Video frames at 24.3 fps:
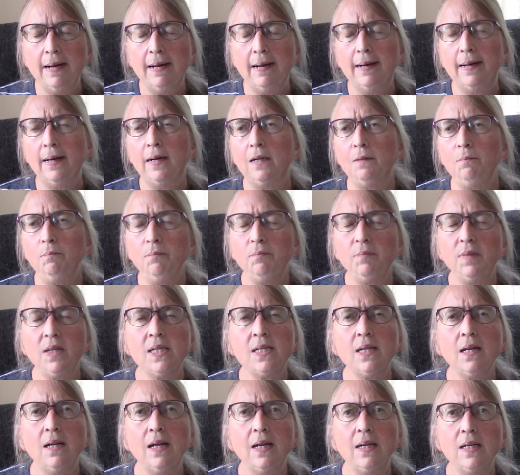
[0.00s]

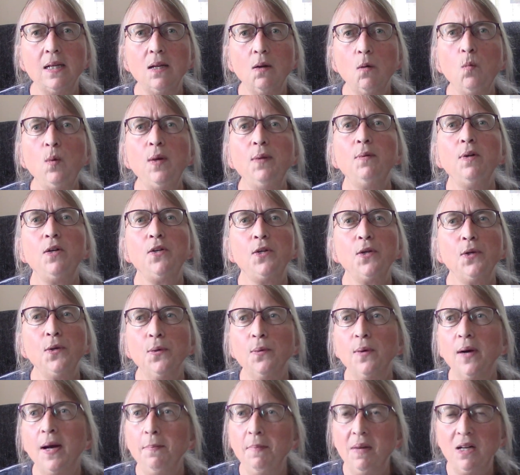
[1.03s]
And we would
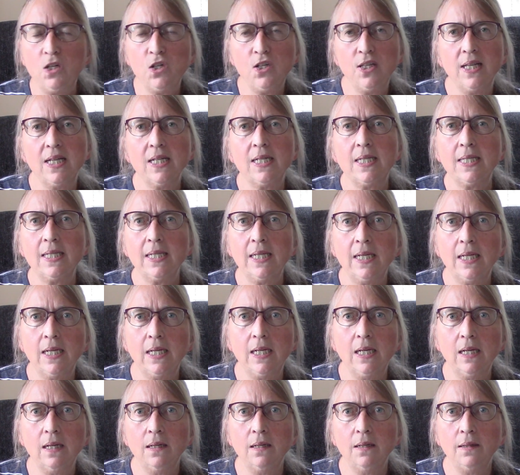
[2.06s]
do, I mentioned this
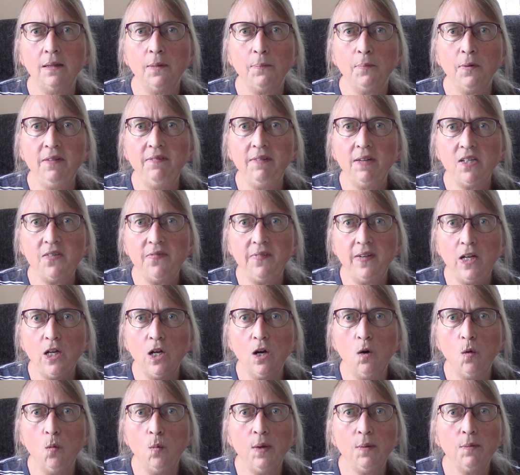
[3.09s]
in the previous
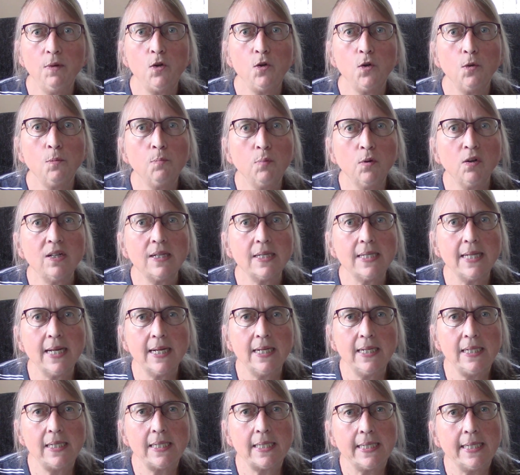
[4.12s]
video, we would do book
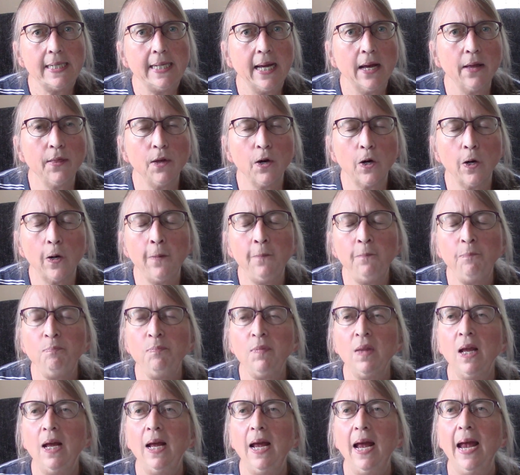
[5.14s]
studies together.
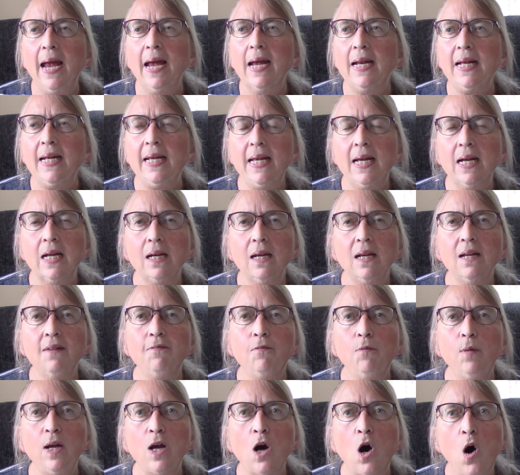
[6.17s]
And again,
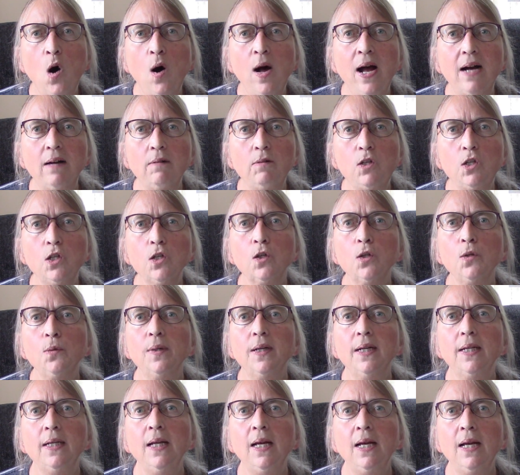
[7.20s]
if we all have
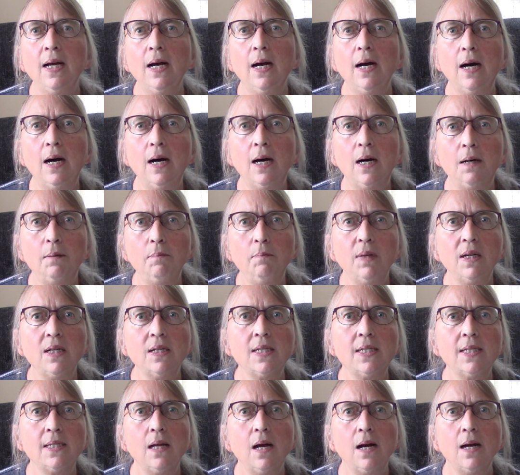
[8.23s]
children,
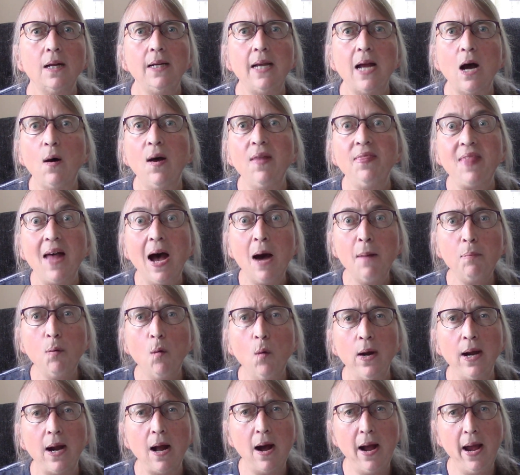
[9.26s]
now at that
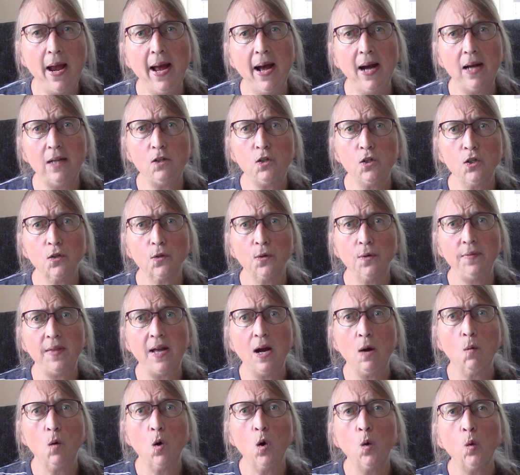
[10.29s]
point I had children
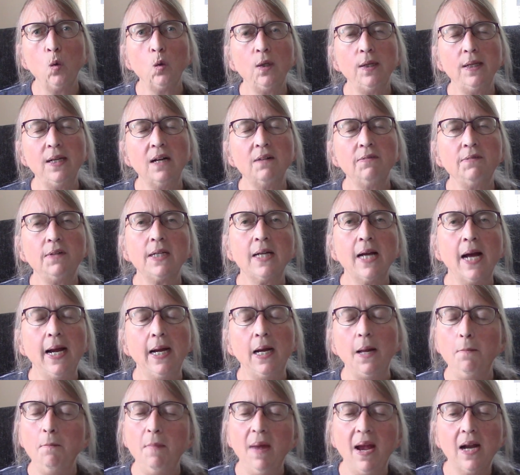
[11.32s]
that were old enough to
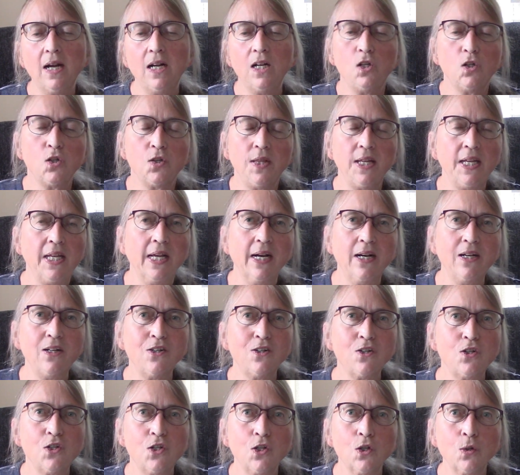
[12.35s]
kind of manage the
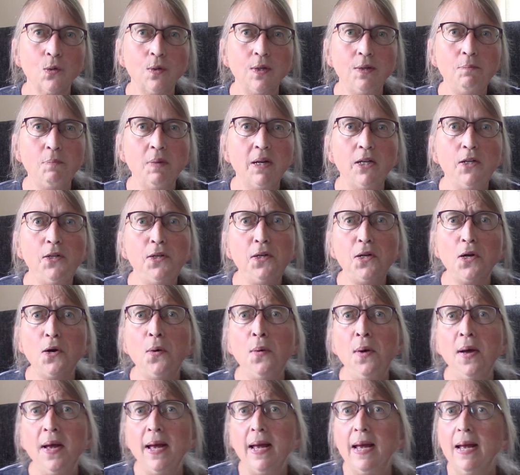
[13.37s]
younger children. But you
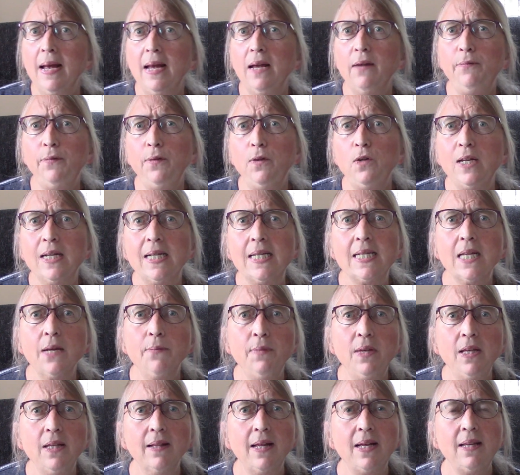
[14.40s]
know, if you did
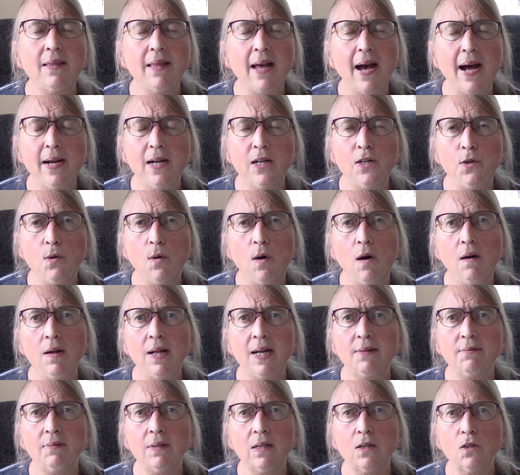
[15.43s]
something like that and you all
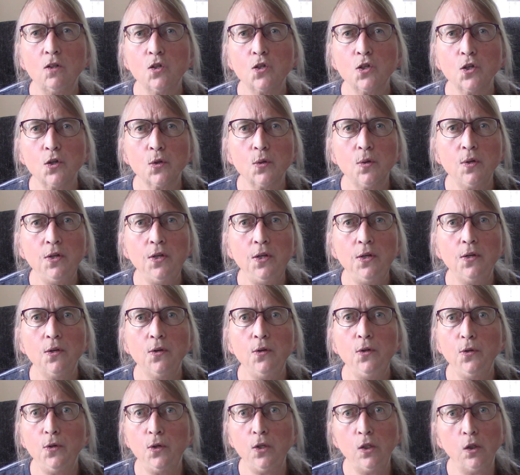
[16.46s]
have little children, you know,
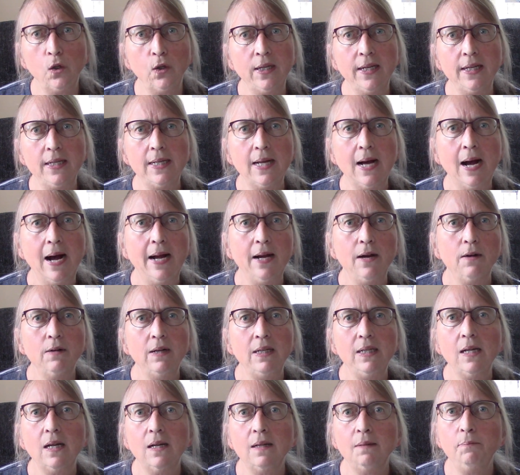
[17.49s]
you could look into
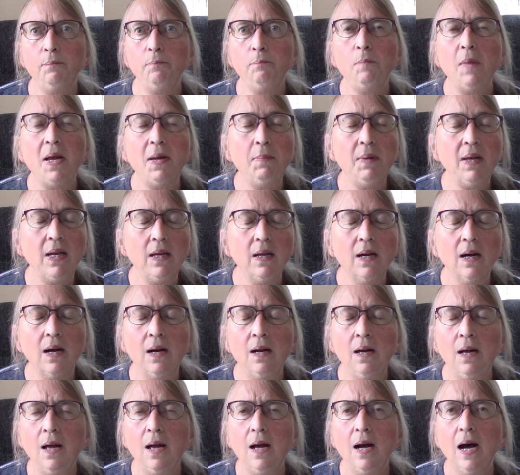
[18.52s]
hiring maybe
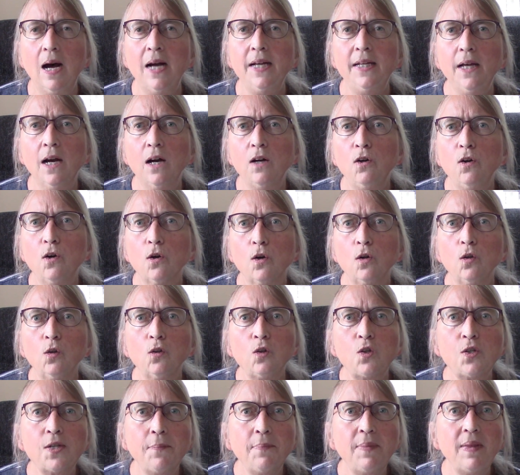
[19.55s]
a young girl
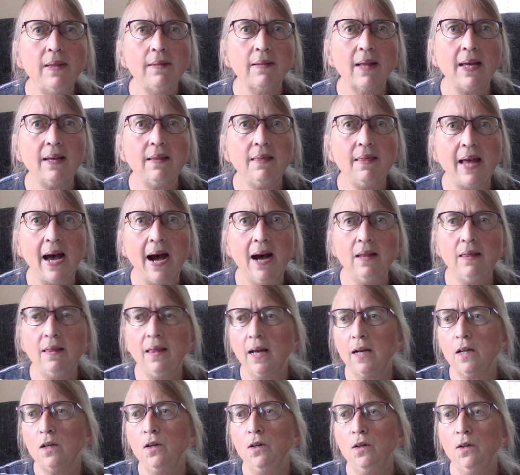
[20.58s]
or something like that
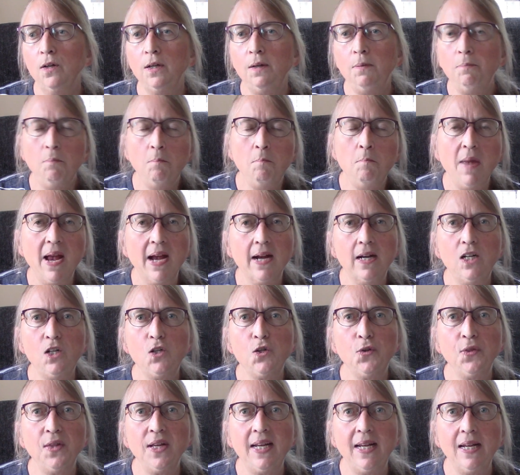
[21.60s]
that could
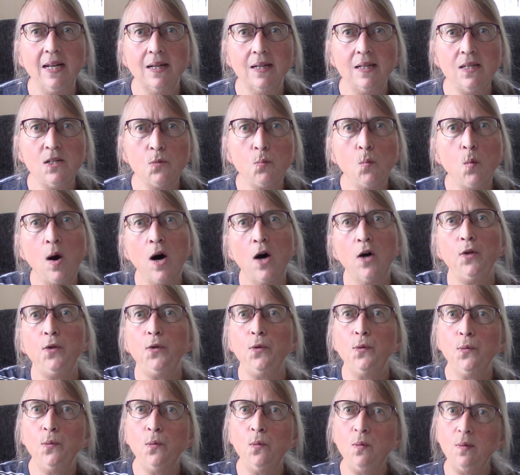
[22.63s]
manage the kids while
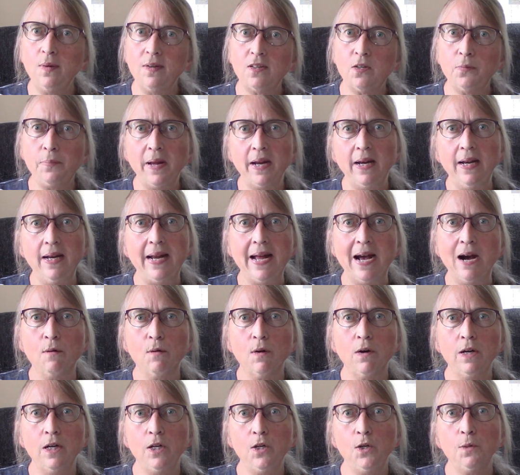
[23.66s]
you spend an
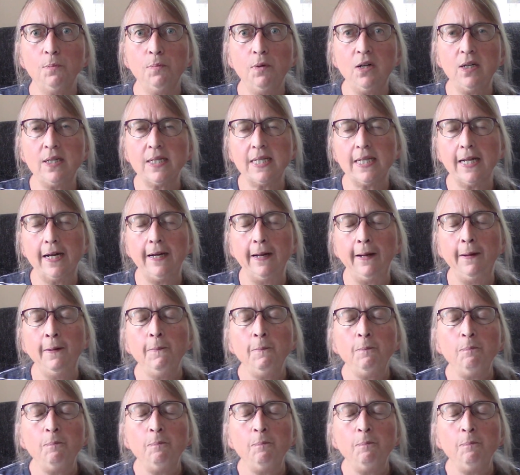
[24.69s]
hour in your book study.